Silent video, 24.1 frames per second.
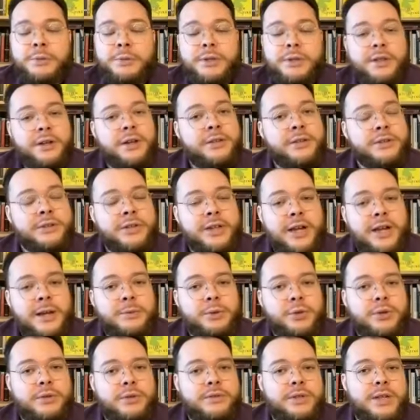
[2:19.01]
But then other
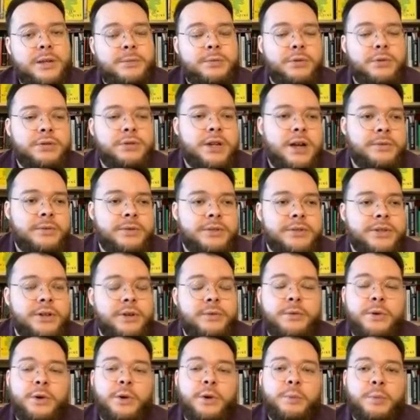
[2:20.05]
times you have debut novels that
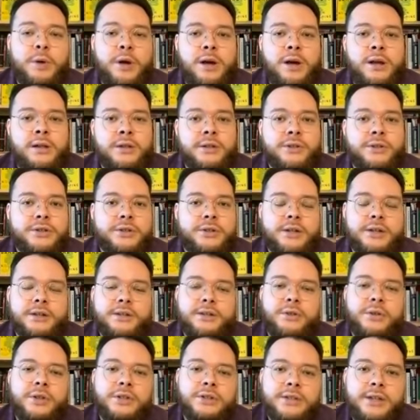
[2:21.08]
are very polished,
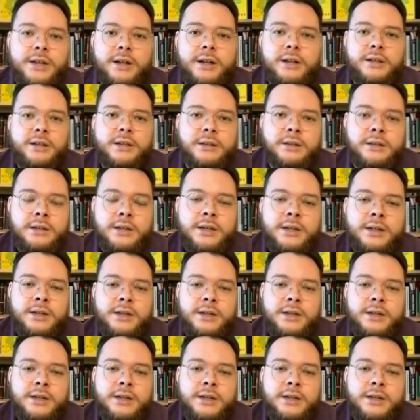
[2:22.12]
and you can tell,